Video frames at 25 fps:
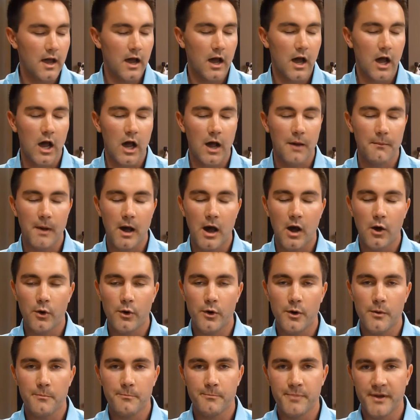
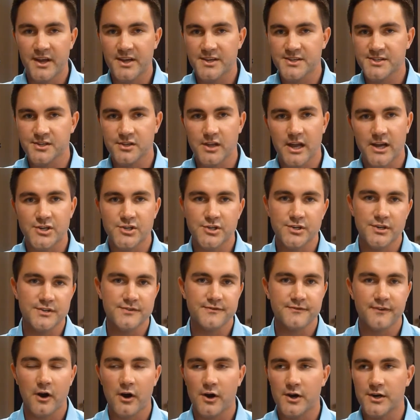Our biggest selection as
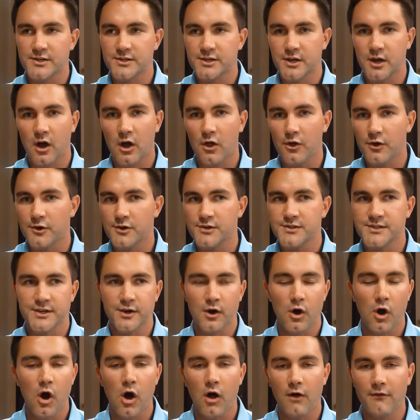far as colors
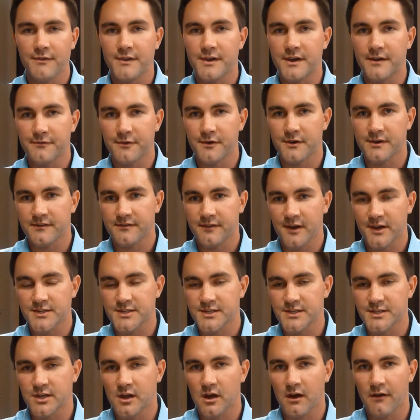and all the different
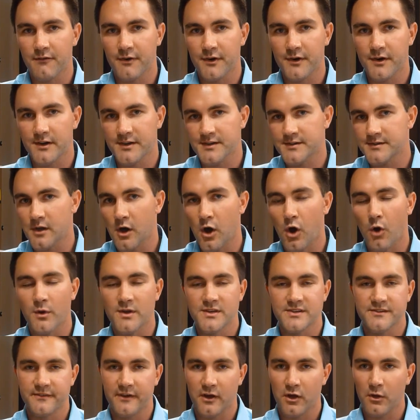devices covered is
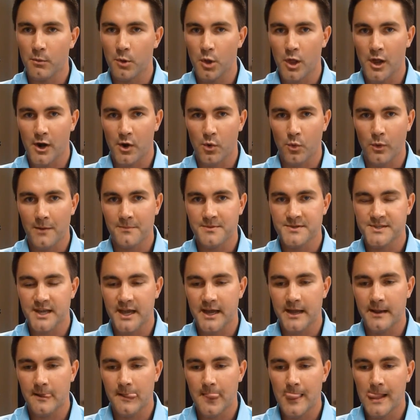always available on our
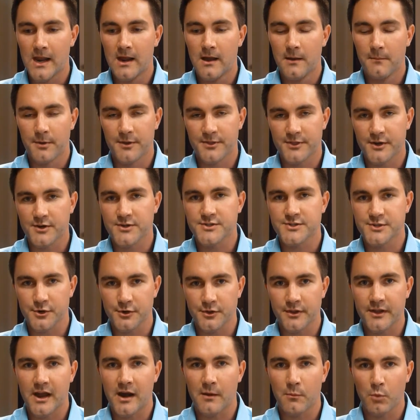website, but there
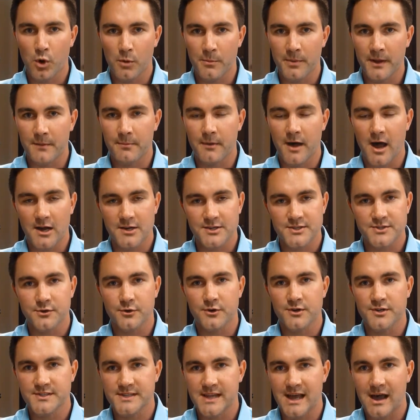certainly are more big box
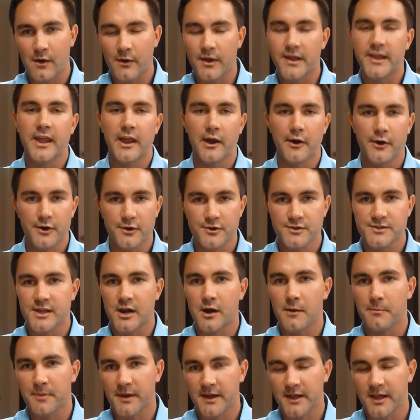stores now and carriers
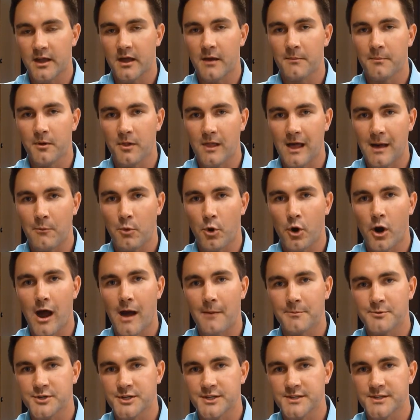that are picking up a lot more
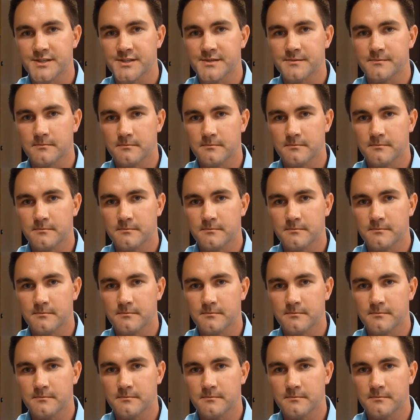options.